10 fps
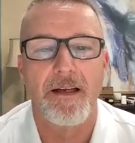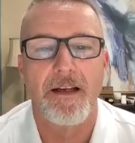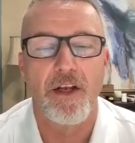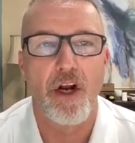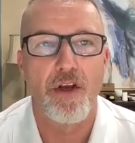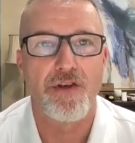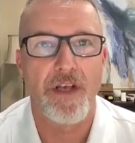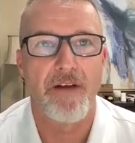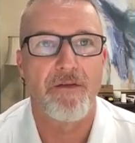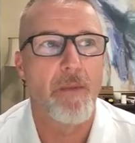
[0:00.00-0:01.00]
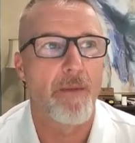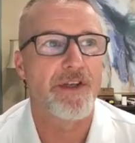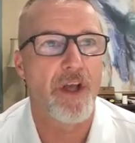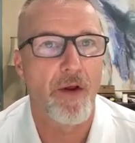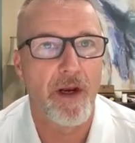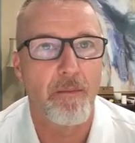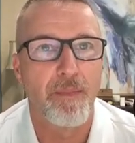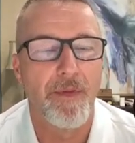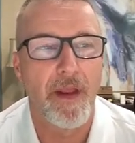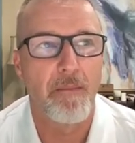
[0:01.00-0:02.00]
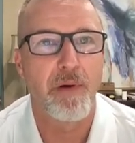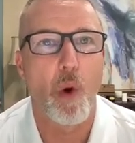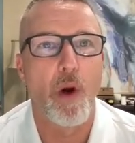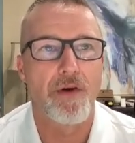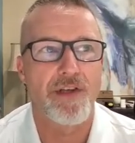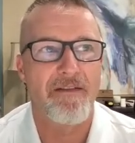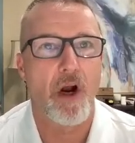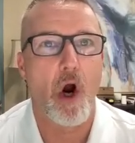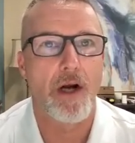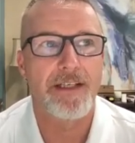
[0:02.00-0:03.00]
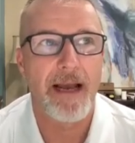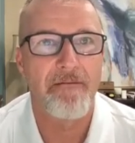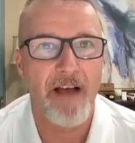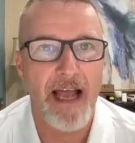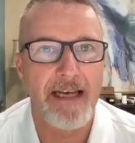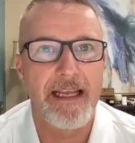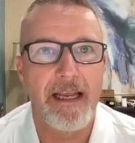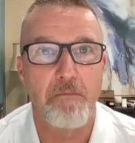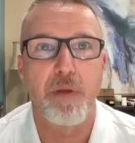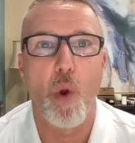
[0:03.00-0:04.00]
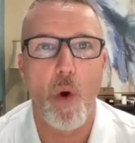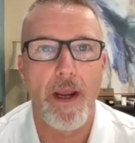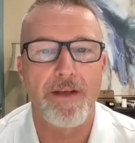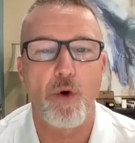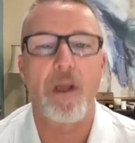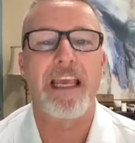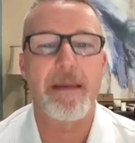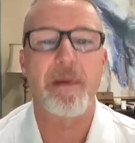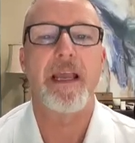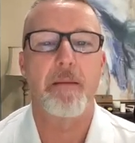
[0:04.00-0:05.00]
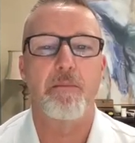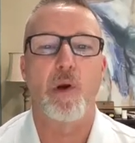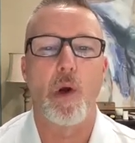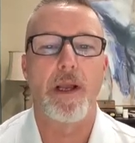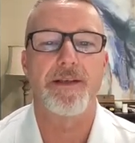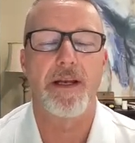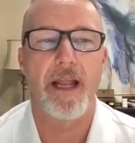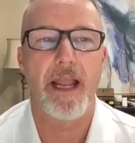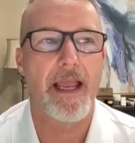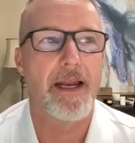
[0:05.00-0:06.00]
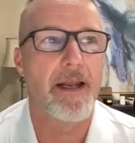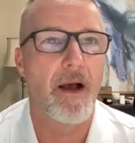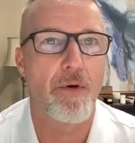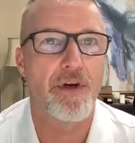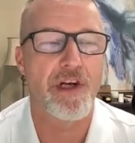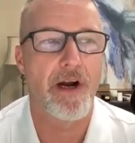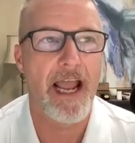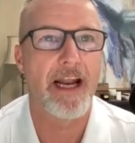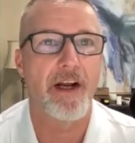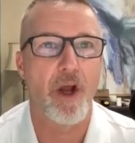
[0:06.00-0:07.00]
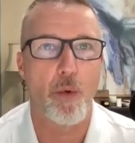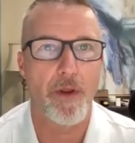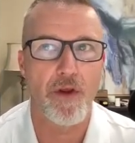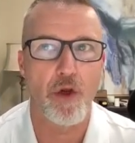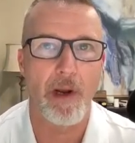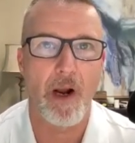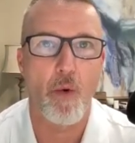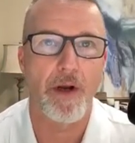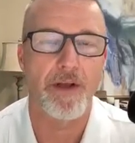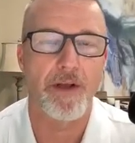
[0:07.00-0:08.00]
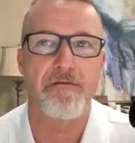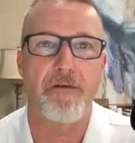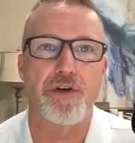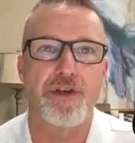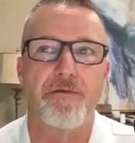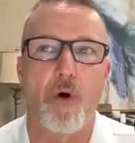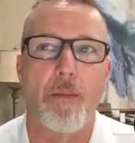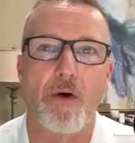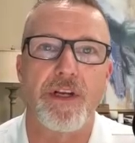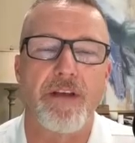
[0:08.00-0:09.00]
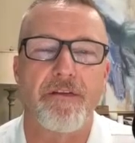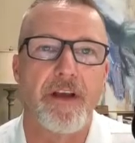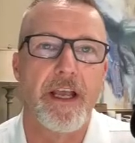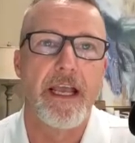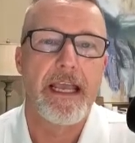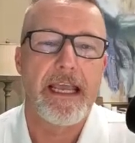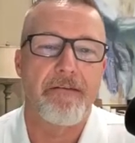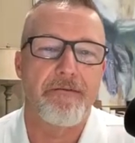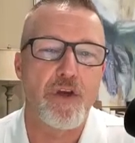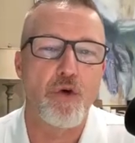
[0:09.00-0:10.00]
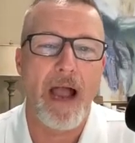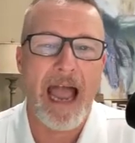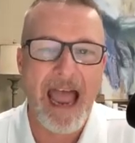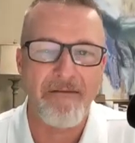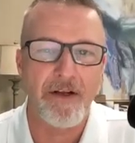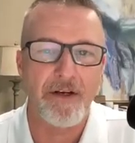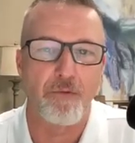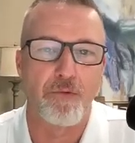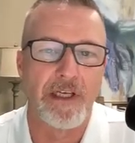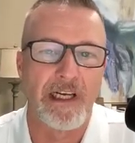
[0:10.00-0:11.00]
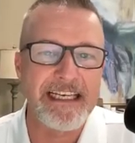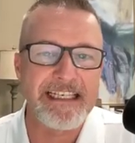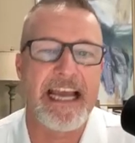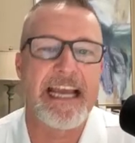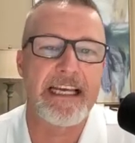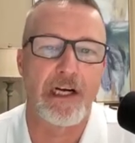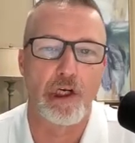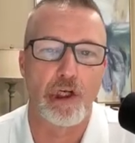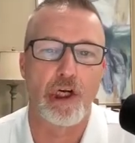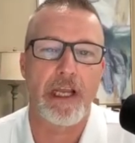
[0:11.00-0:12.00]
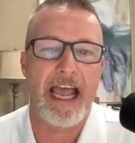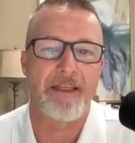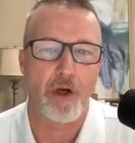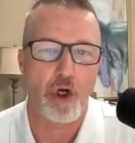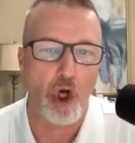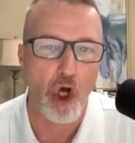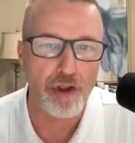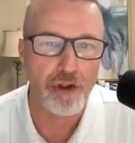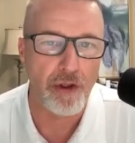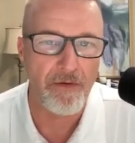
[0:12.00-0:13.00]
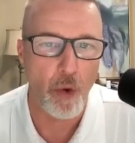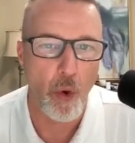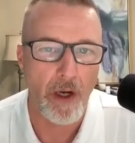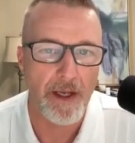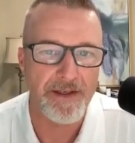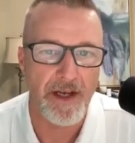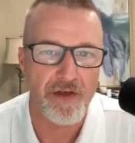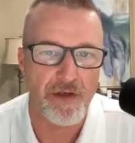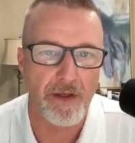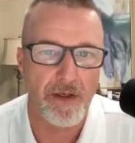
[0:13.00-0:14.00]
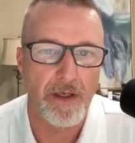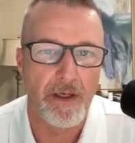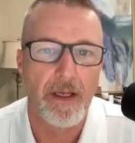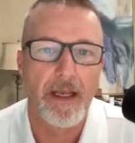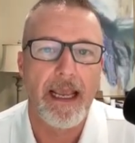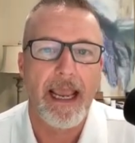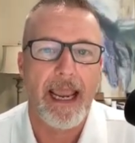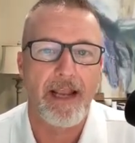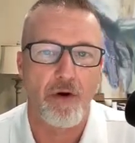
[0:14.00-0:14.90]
you know you said a few moments ago that that employers having a hard time finding employees or keeping employees and and I want to share an anecdote with you but I want to say first and foremost if if you haven't really taken a look at the culture of your organization and